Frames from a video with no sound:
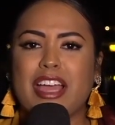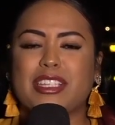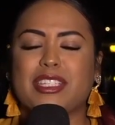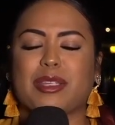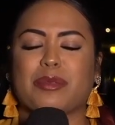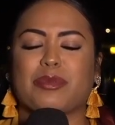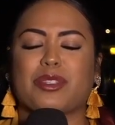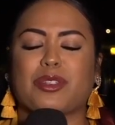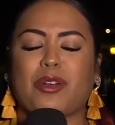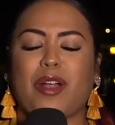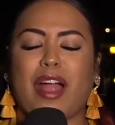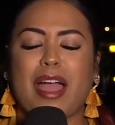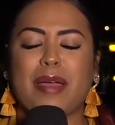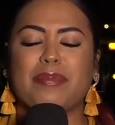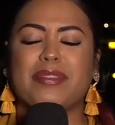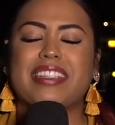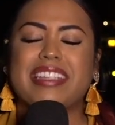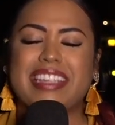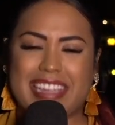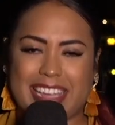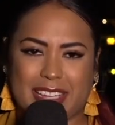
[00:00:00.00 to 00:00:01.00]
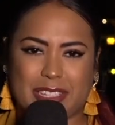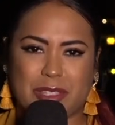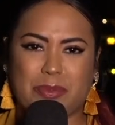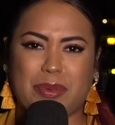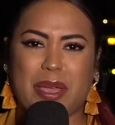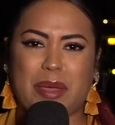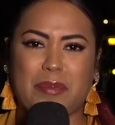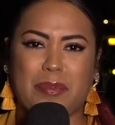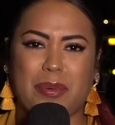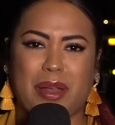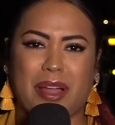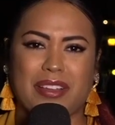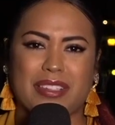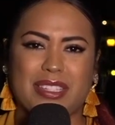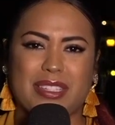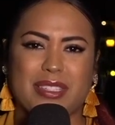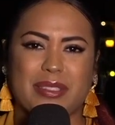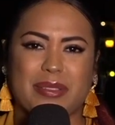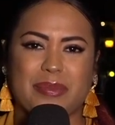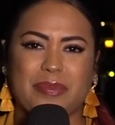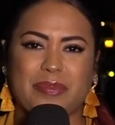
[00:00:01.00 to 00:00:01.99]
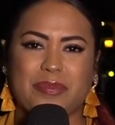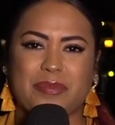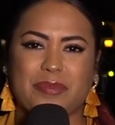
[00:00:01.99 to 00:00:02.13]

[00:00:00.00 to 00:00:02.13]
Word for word: subscribe to ESPN Plus.